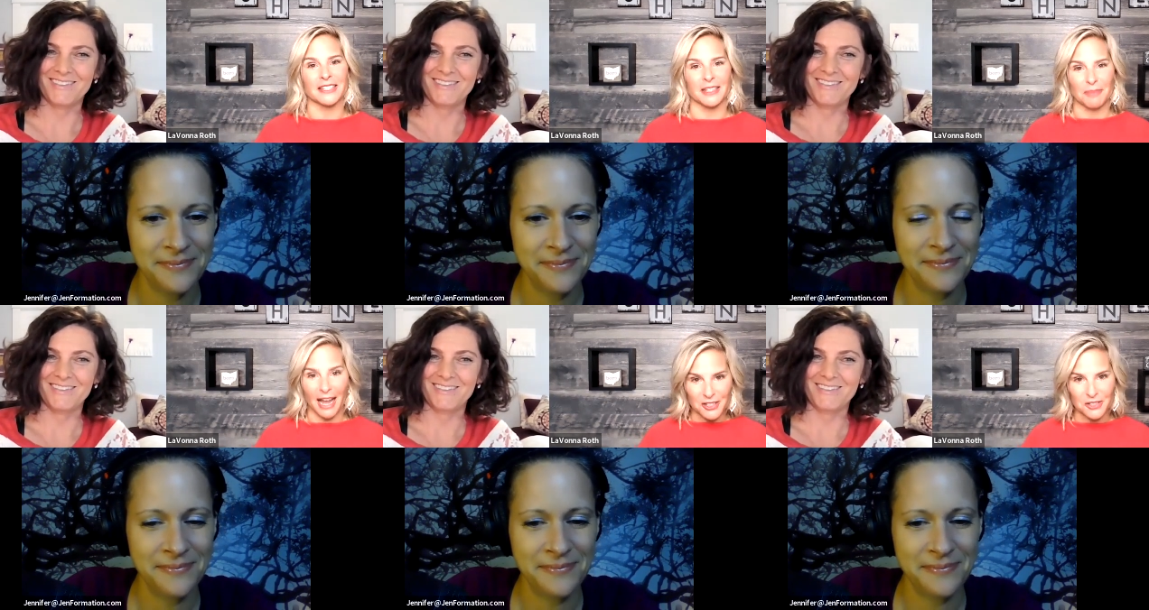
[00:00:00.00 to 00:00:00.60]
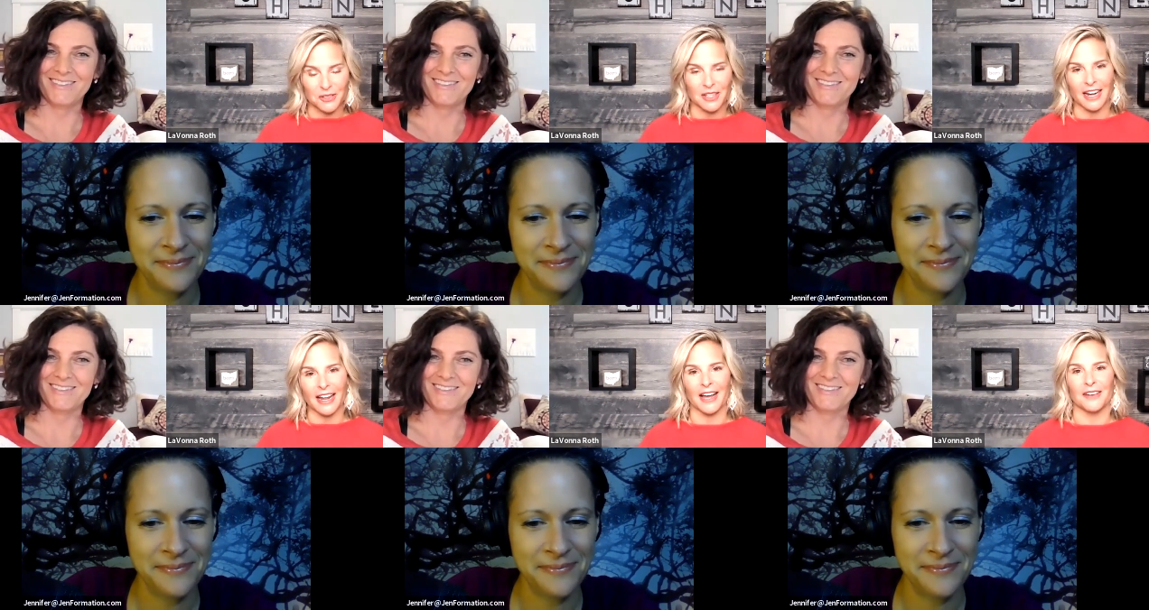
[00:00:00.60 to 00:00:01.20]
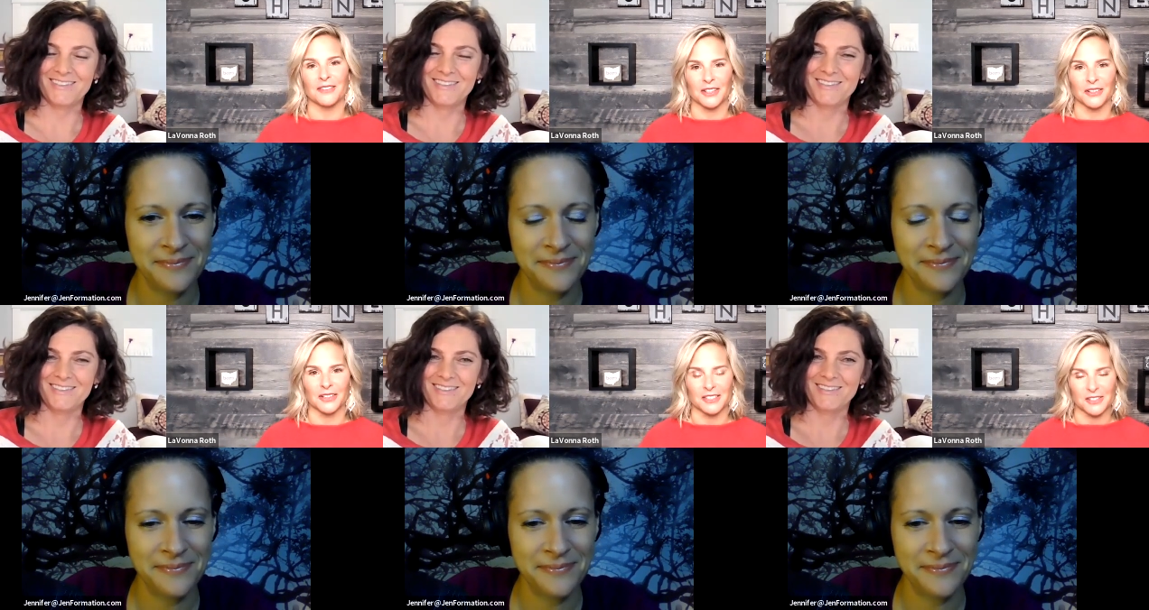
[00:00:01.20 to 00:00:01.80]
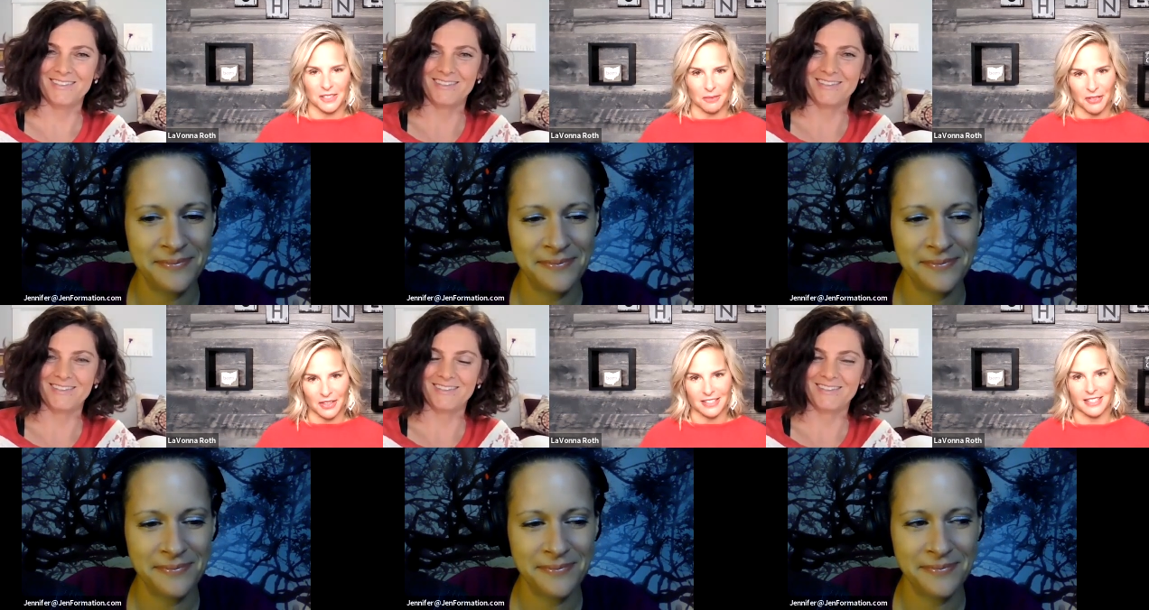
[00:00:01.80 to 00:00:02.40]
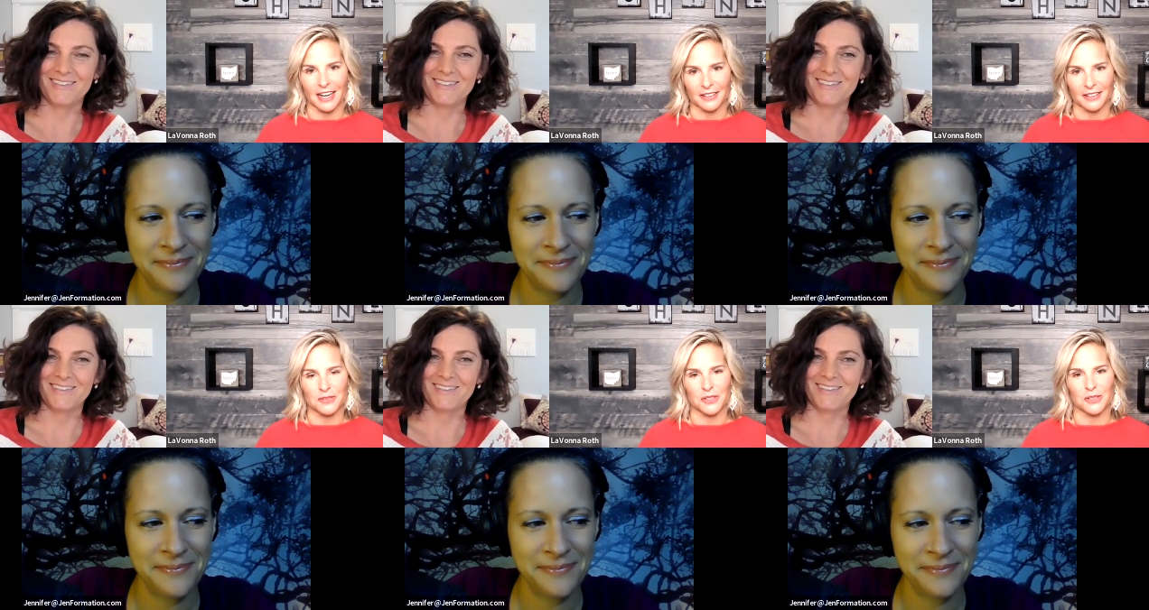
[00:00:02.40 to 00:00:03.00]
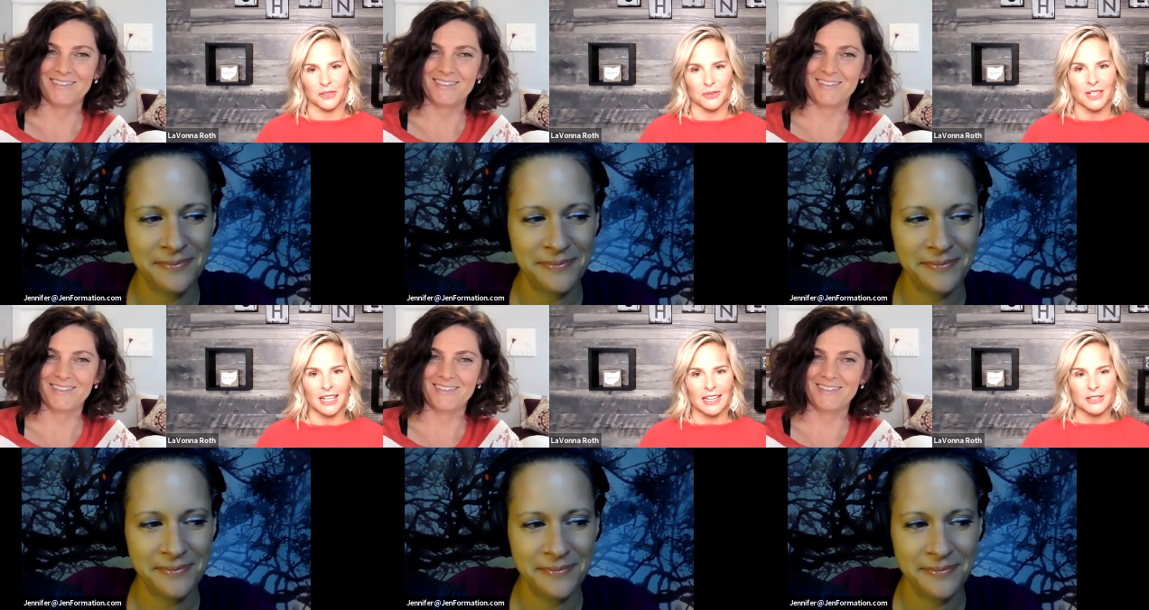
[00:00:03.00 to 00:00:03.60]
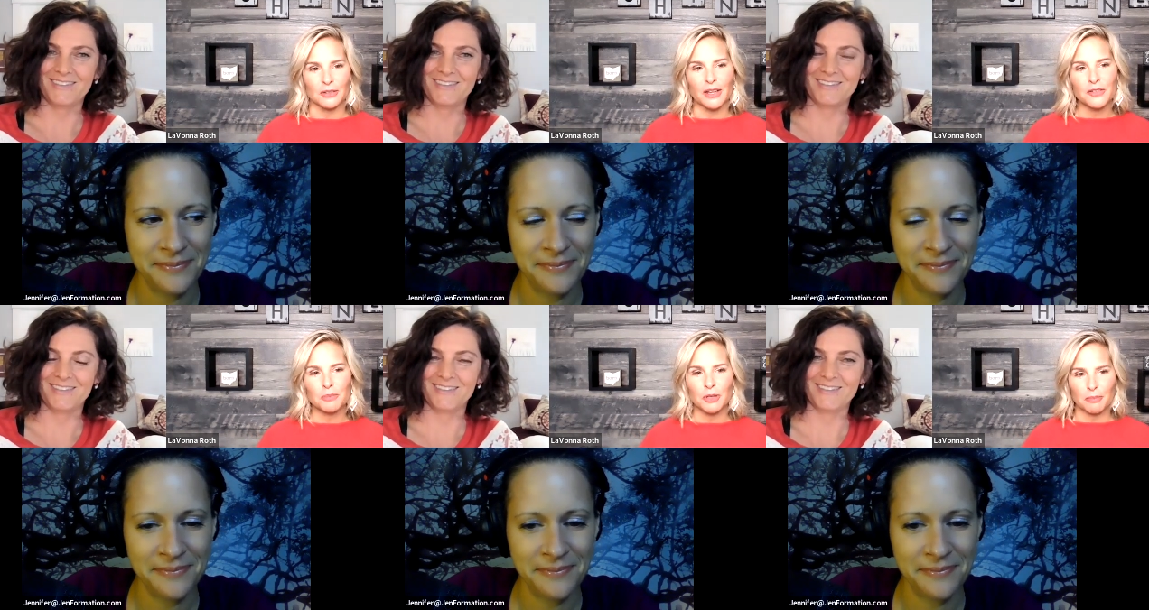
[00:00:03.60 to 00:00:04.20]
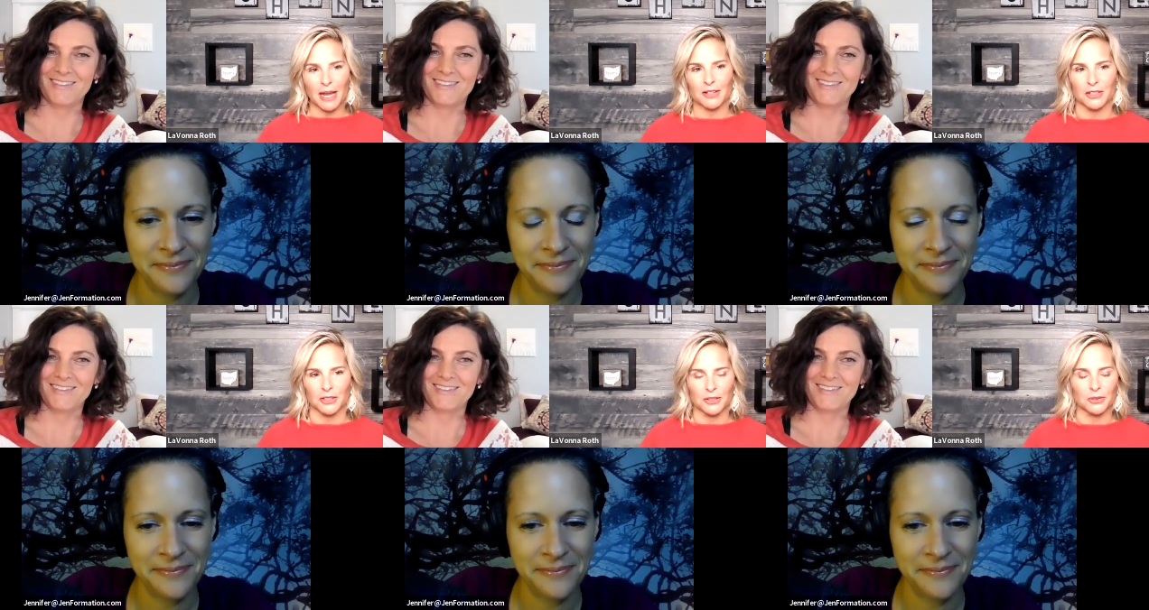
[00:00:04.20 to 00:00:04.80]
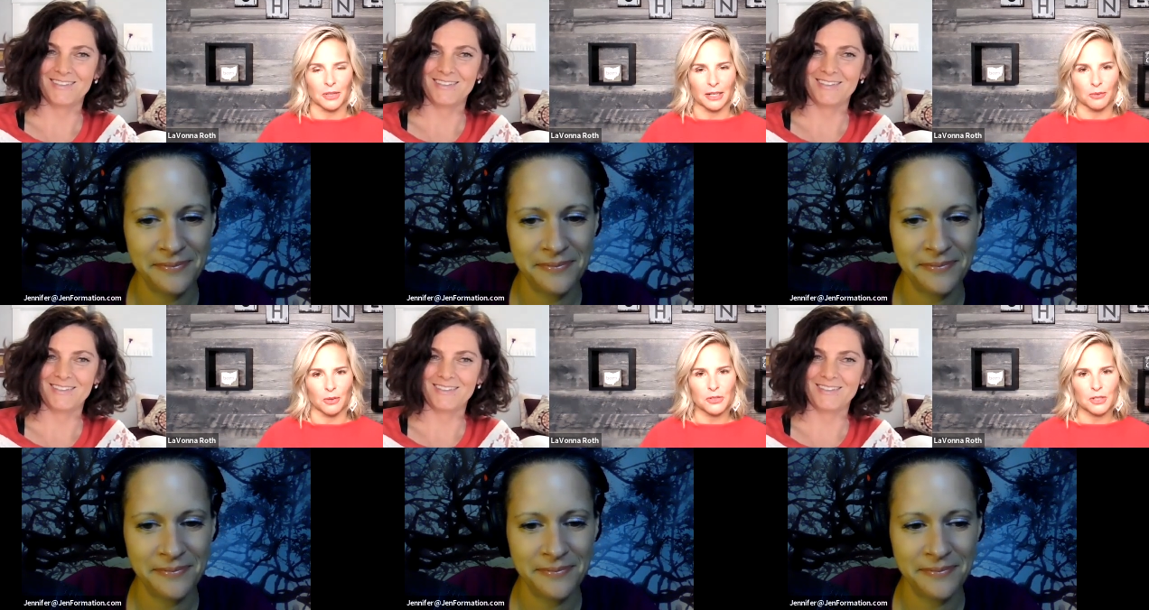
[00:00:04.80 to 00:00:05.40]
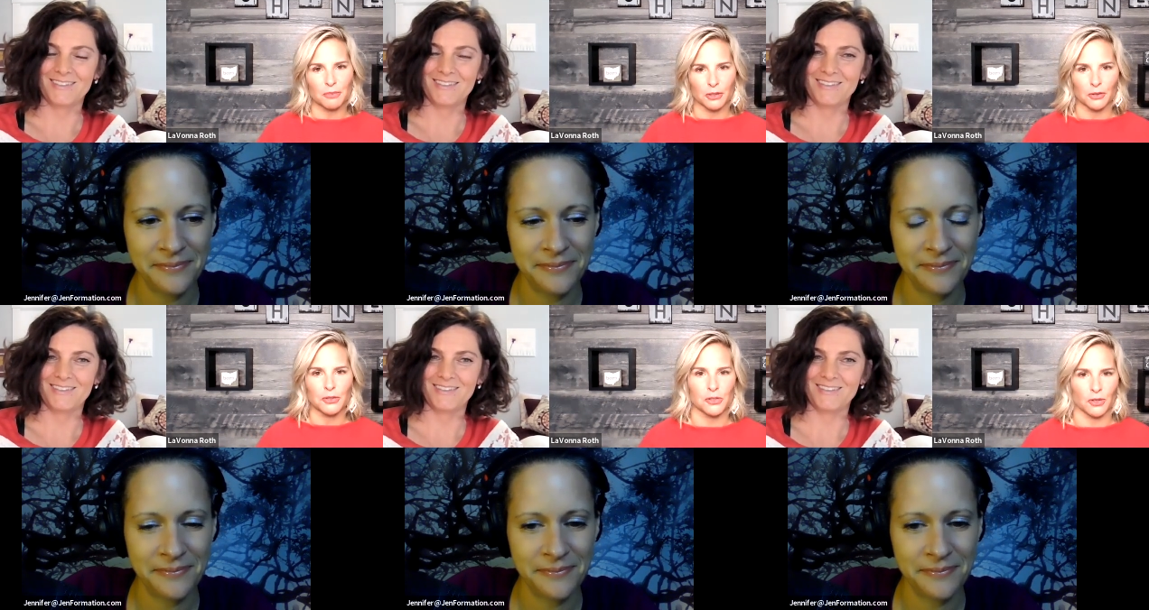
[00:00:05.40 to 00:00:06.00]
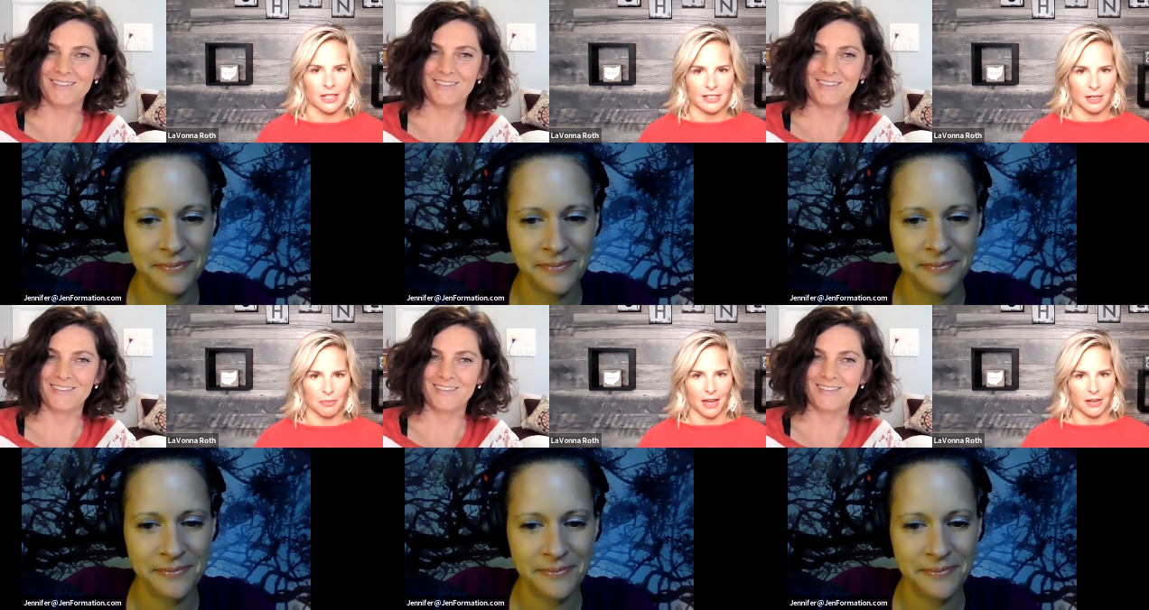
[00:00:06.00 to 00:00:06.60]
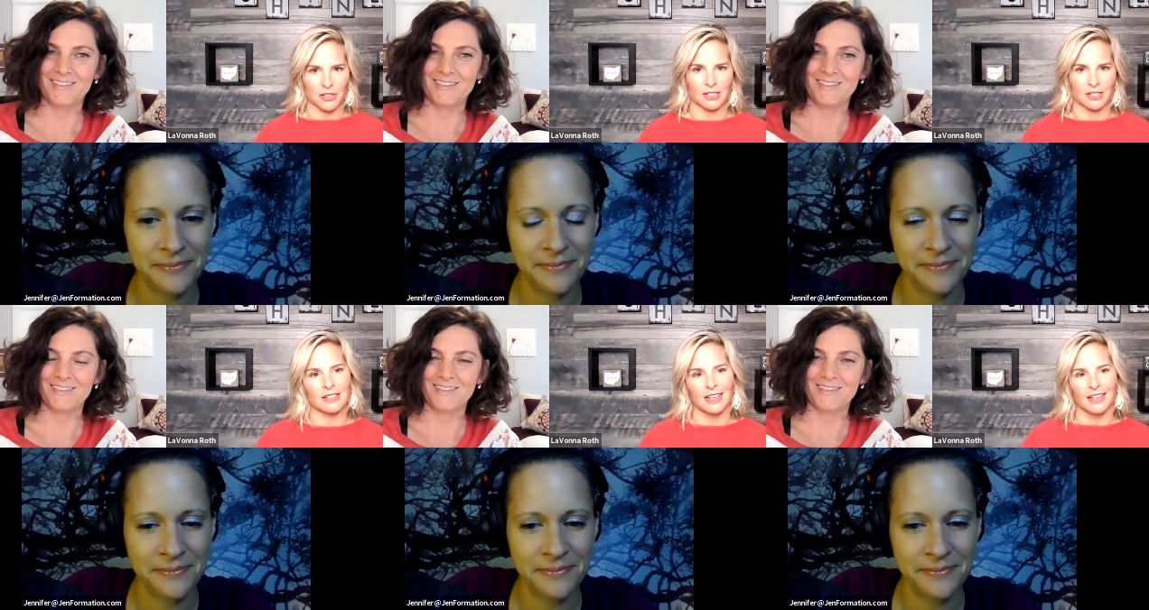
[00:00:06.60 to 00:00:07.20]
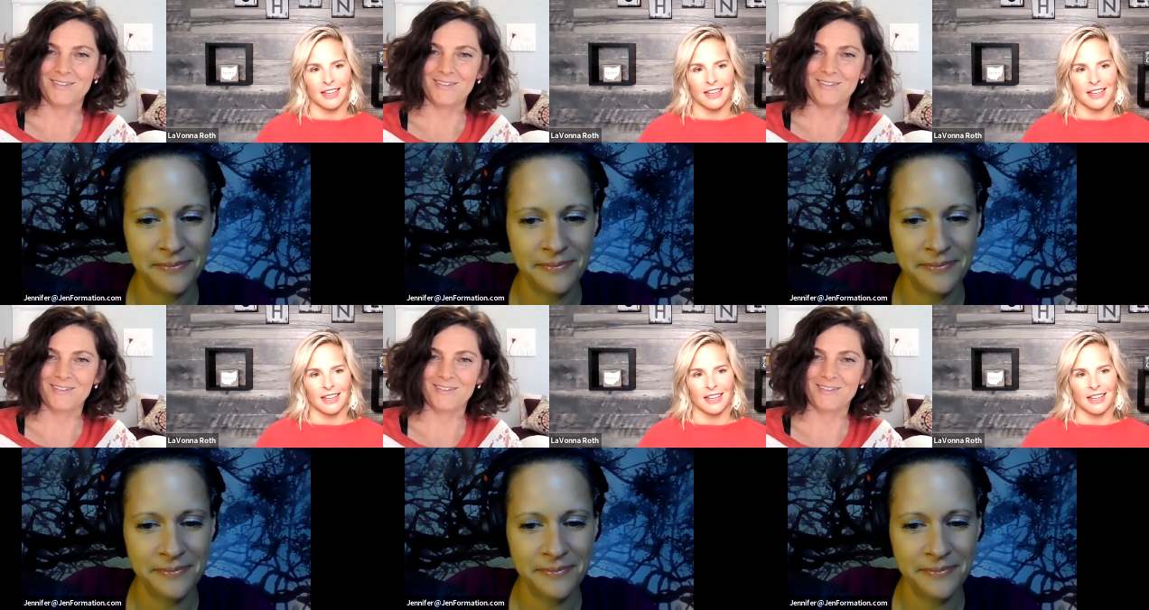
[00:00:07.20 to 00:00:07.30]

Speaker 1: the passion that i have here and some of the things that i love to do so i'd love to put it back to you like what are some of your strengths and passions